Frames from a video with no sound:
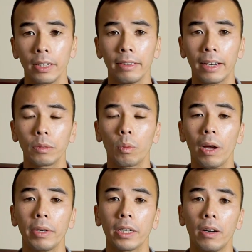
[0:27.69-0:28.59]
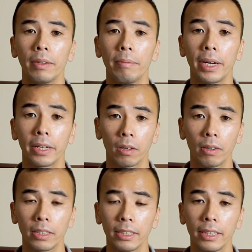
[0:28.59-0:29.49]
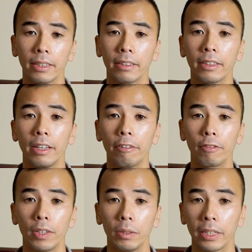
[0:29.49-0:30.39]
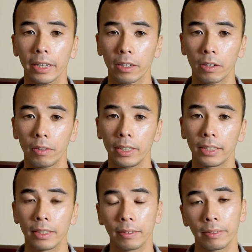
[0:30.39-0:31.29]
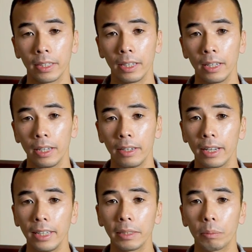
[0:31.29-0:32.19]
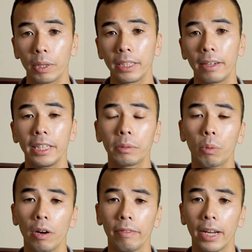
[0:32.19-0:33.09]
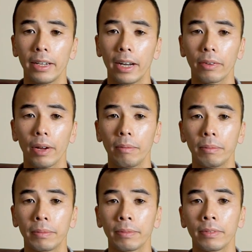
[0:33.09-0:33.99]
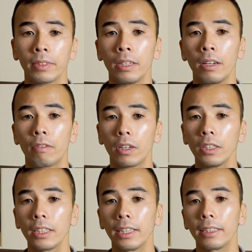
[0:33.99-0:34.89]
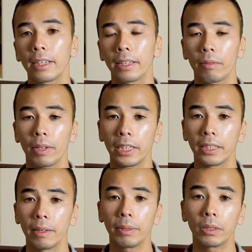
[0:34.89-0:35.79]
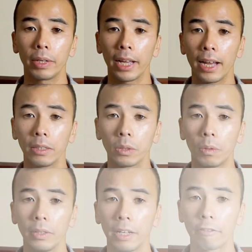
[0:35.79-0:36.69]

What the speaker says: That is why we call the money currency. It flows like a current. Now let's break down each part of that diagram. First, let's look at the relationship between household and